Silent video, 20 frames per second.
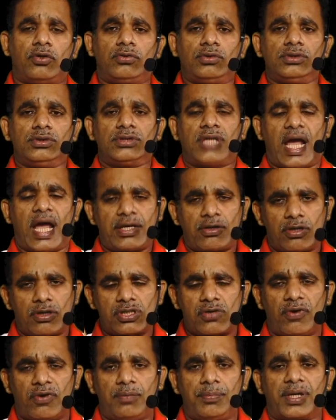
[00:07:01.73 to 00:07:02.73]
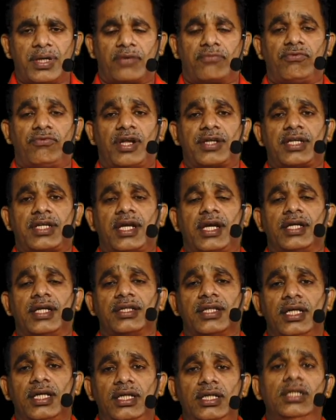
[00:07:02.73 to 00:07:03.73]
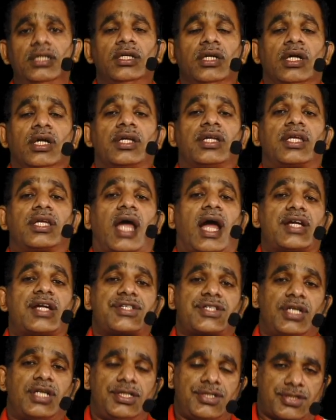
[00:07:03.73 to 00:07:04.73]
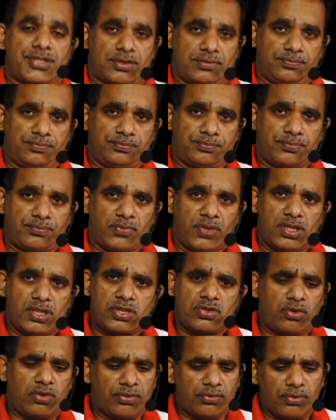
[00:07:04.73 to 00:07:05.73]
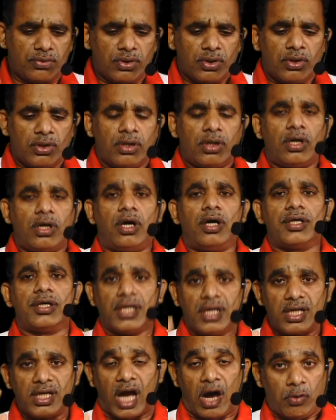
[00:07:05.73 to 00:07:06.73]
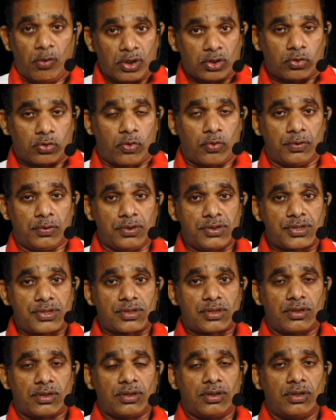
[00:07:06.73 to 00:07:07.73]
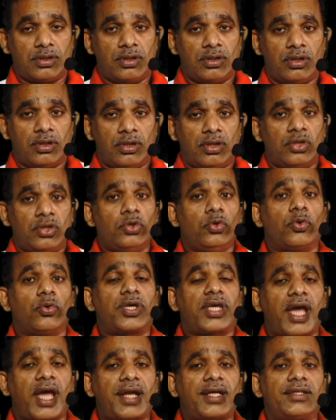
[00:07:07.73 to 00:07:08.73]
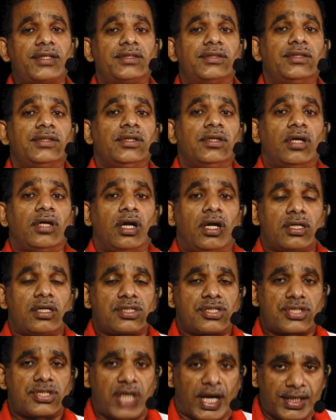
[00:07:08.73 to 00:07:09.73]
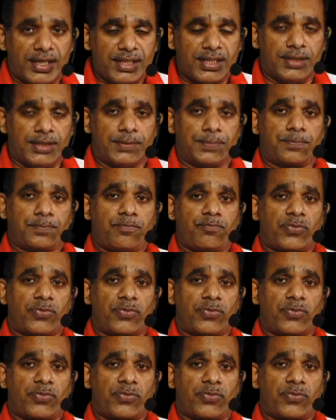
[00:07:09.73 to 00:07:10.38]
law, that also will be reflecting in the cash ledger. So in our course, you can study